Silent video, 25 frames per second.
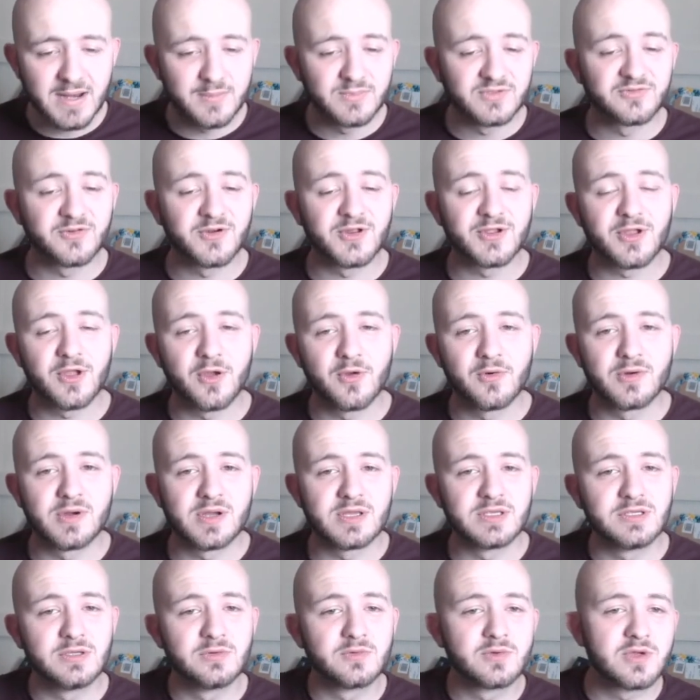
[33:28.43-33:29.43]
is Vertico.
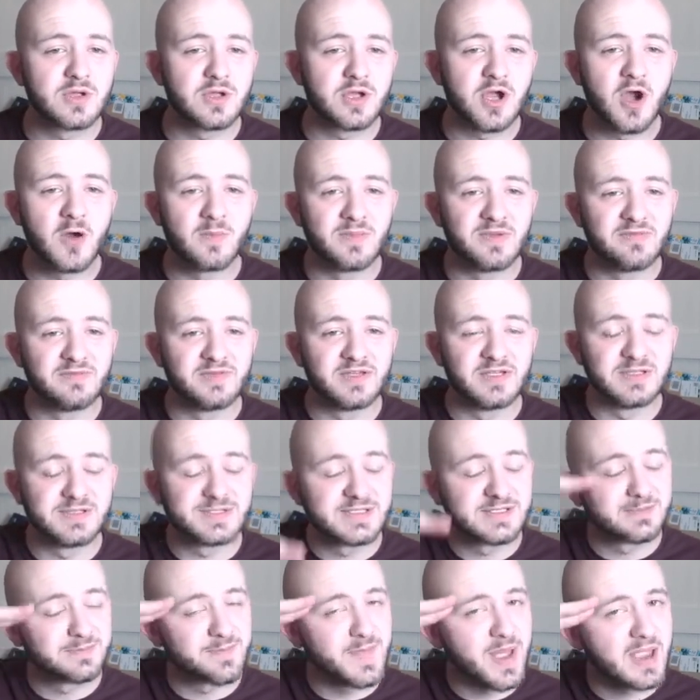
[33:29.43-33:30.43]
You can call me
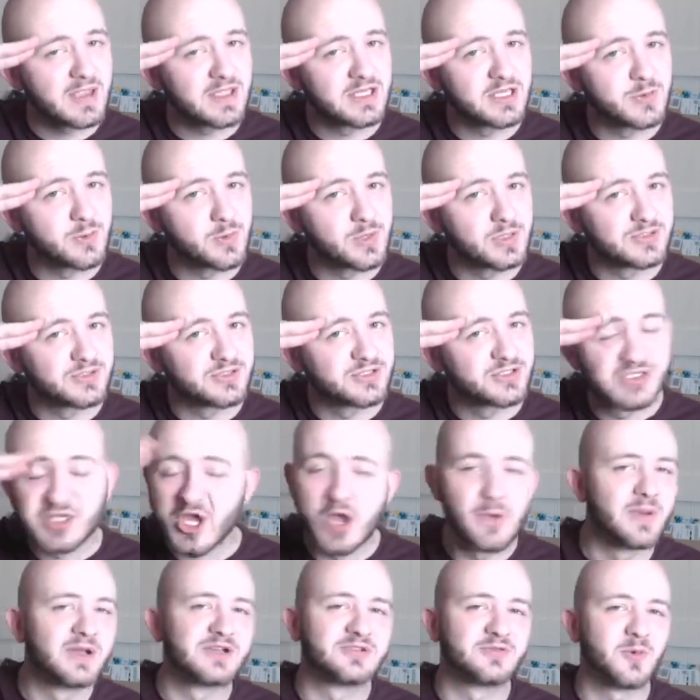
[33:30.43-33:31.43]
Vs. Thank you all so
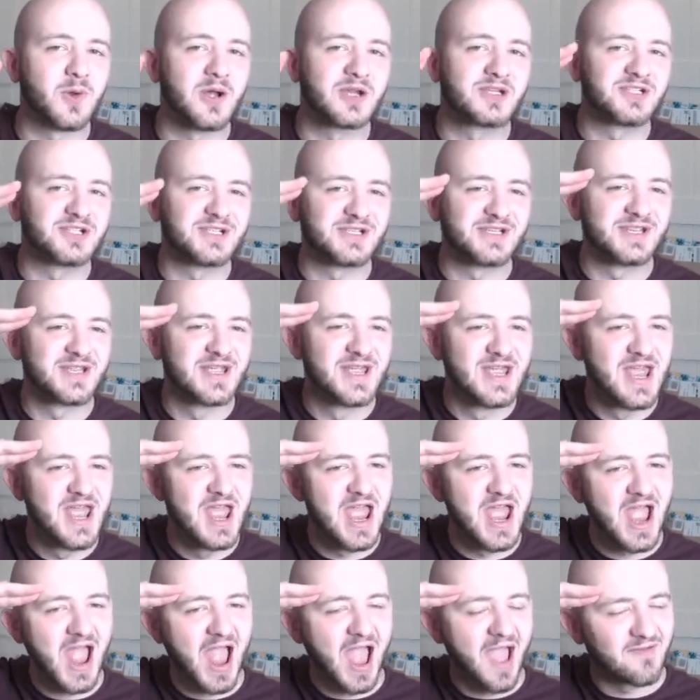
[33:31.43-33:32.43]
much for watching.
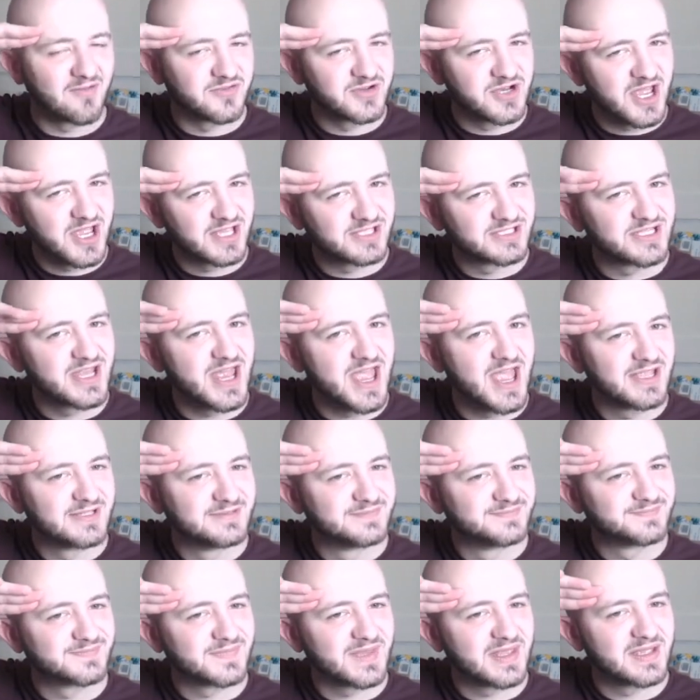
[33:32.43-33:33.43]
Have a nice day.
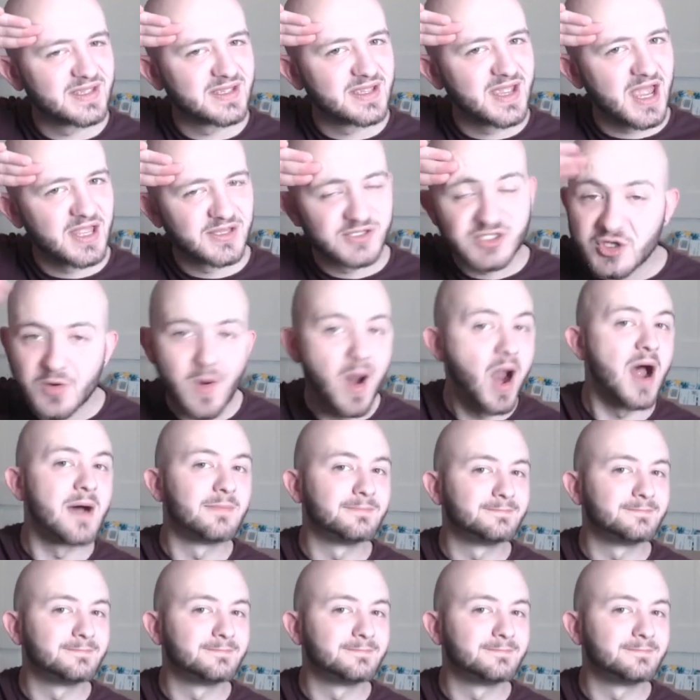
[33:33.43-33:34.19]
And ta-ra!